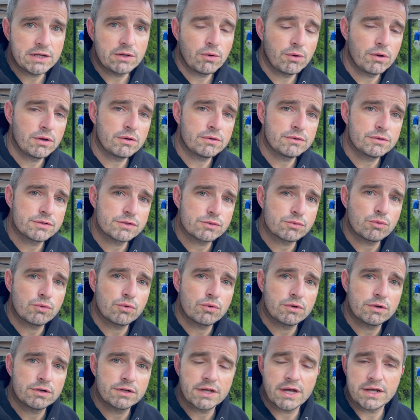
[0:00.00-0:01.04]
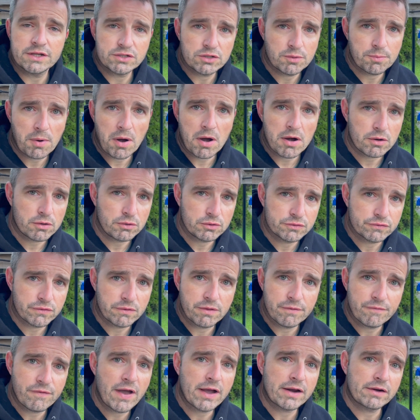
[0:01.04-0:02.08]
oils or dust or particles from
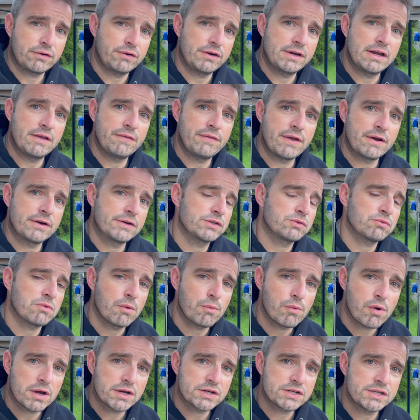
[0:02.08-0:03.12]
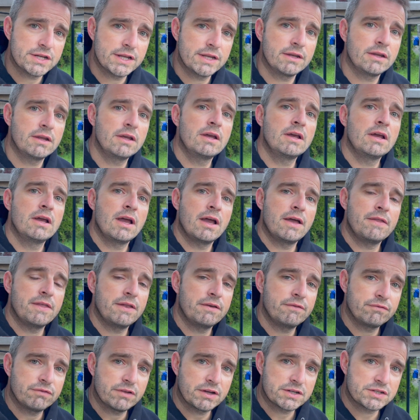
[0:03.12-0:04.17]
the factory in there, so I washed it and
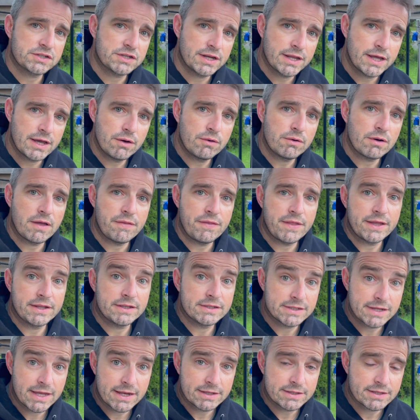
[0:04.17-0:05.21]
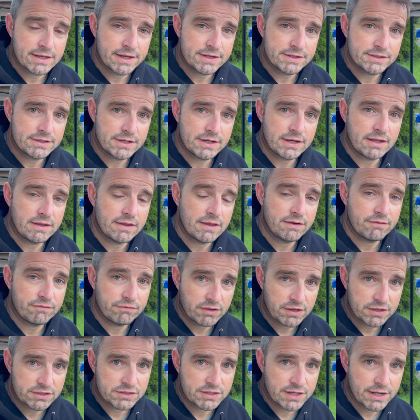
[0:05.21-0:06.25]
then flushed it out and then sanitized it and then
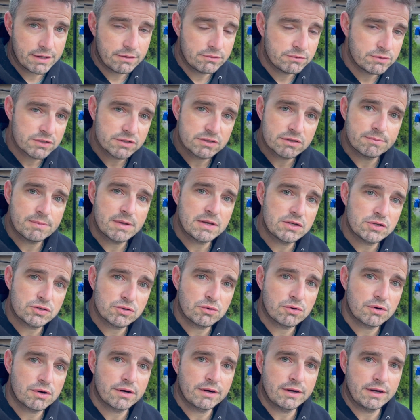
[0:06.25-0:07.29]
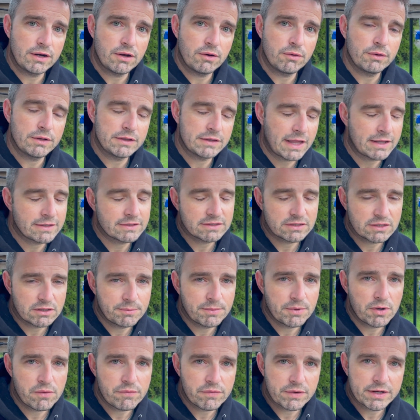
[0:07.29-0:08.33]
flushed it out just to make sure, you know, that's a little
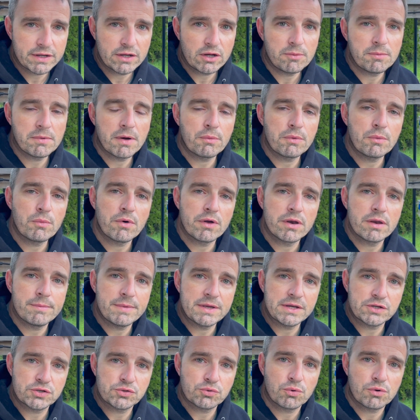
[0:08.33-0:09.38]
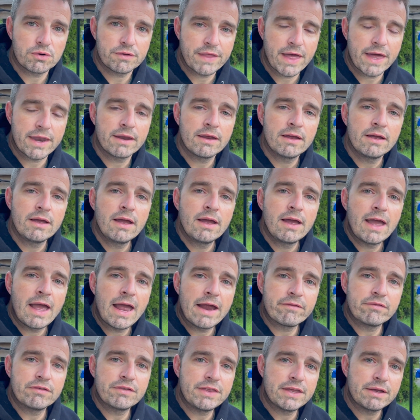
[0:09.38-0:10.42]
bit overkill, but we wanted to make sure that
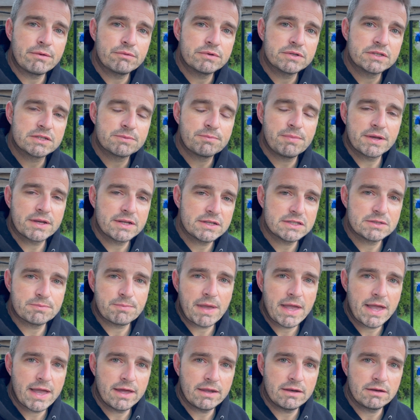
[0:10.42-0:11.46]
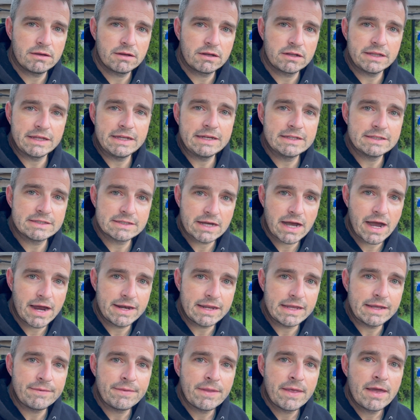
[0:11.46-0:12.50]
everything was spick and span, clean and
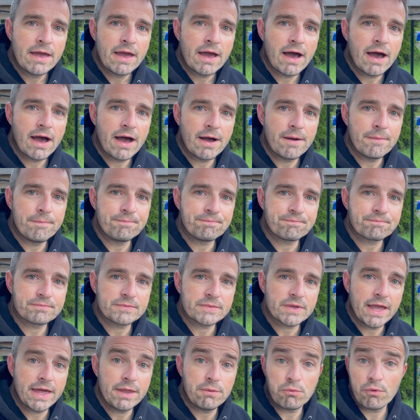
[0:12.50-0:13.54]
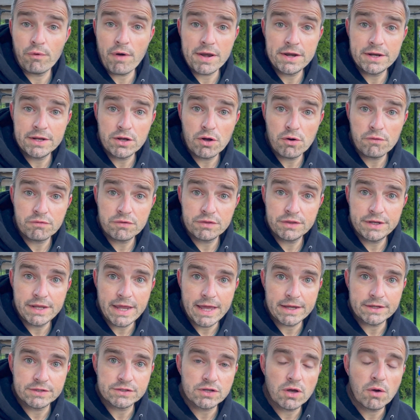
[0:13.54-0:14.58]
tidy, and we're ready to go for the
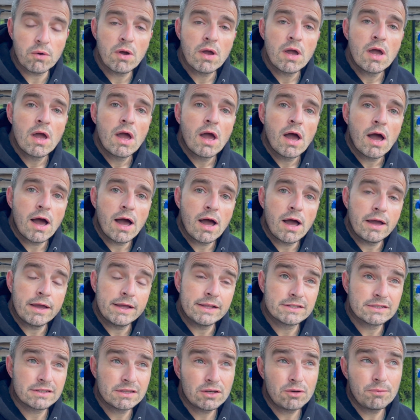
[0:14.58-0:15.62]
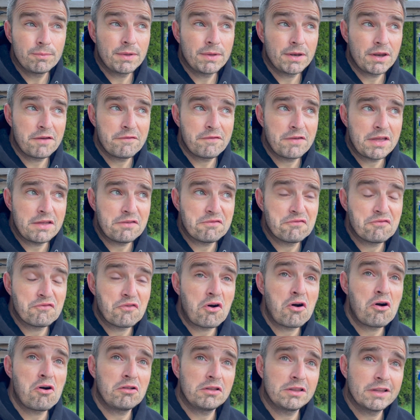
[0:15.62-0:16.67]
day. So it's a little bit of a
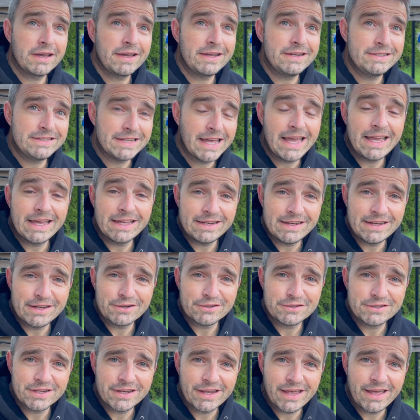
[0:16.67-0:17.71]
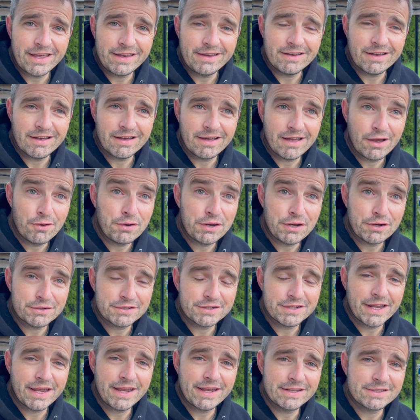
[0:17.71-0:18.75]
fall-like day in here today, out here
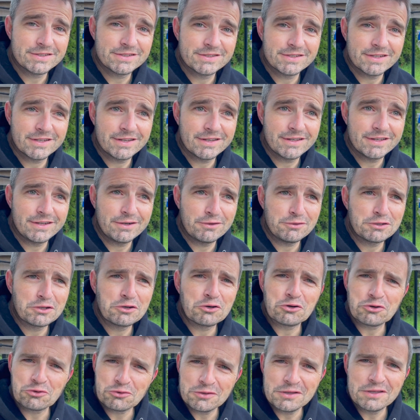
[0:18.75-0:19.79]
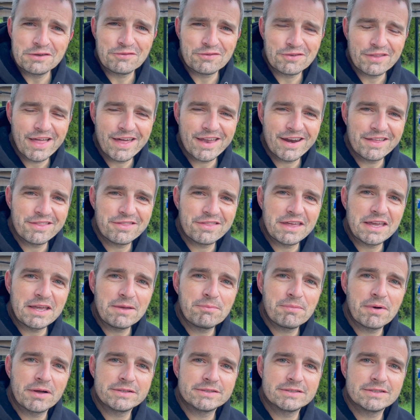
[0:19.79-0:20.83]
today. It's a little early for that, I think,
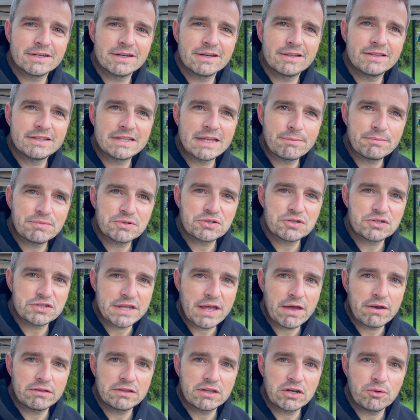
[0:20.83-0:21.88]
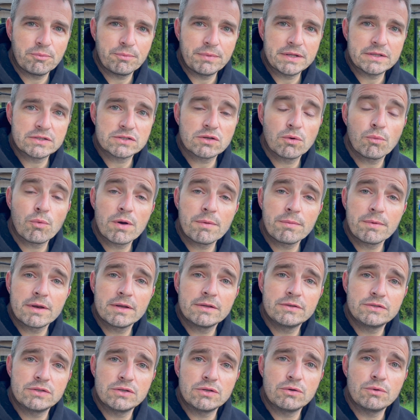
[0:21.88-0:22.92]
but the temperature's down a little bit. So what I'm going
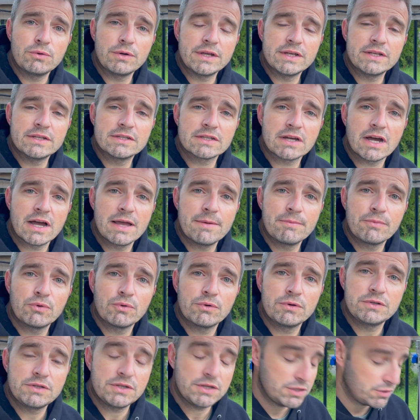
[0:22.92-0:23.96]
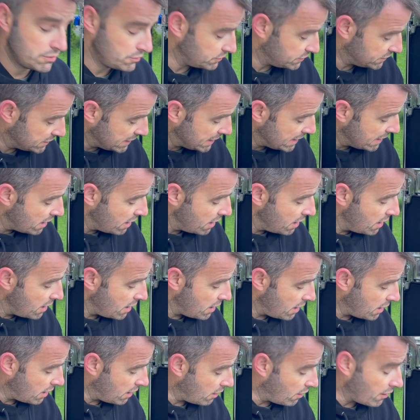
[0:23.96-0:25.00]
to do is I'm going to use the
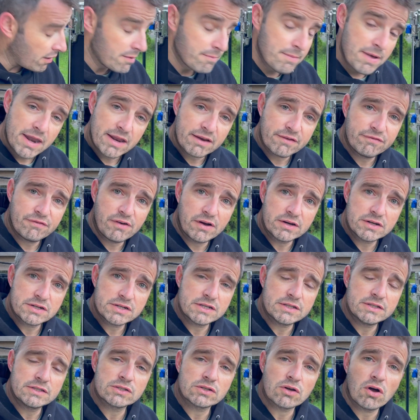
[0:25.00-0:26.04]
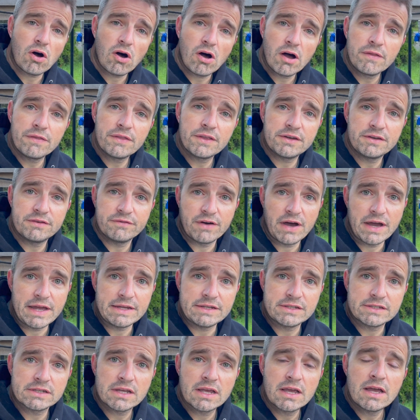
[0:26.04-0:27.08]
automatic functions on the
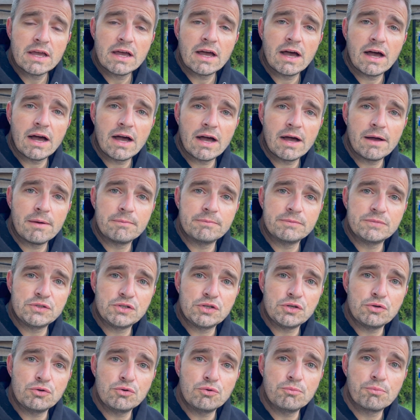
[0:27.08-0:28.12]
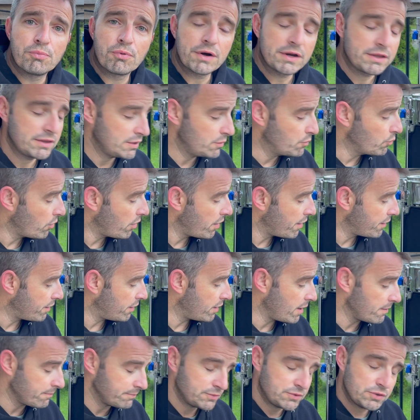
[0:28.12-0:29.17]
device to bring the water
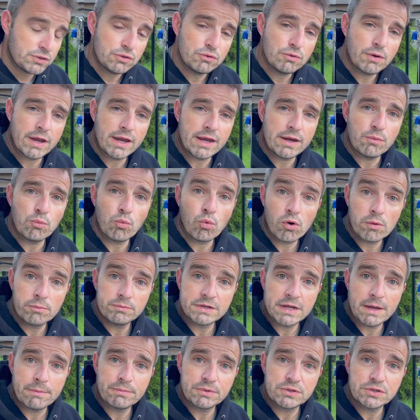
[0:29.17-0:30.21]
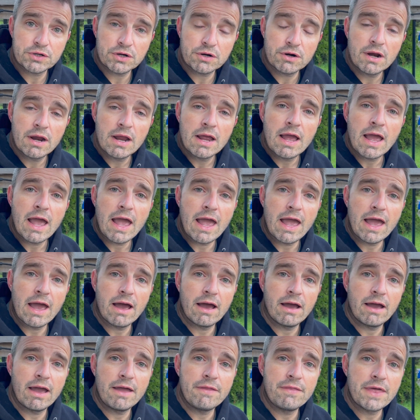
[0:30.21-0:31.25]
up to a warm temperature,
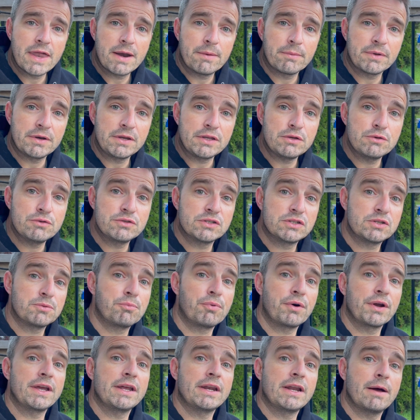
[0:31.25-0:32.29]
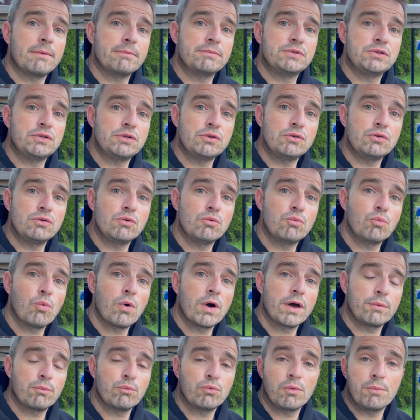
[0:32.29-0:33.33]
and then I'm going to use it to bring it up to
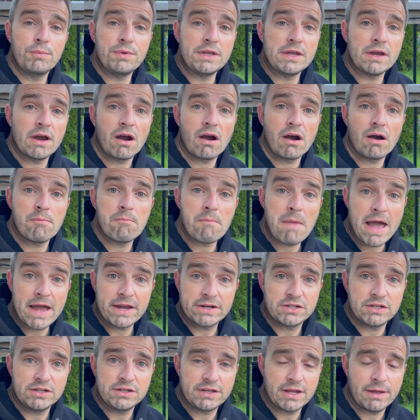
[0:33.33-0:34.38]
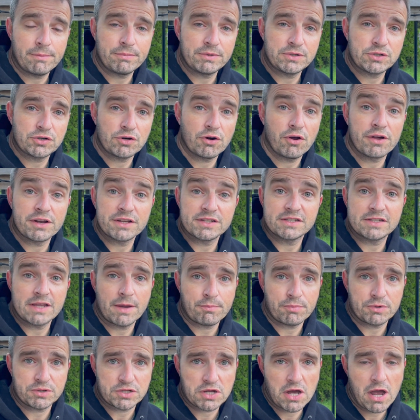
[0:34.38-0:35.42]
what will be our mash-in temperature on a
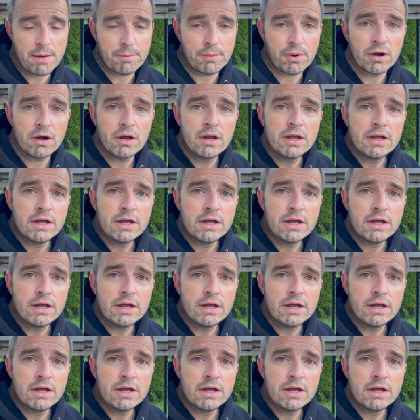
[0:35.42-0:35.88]
separate timer.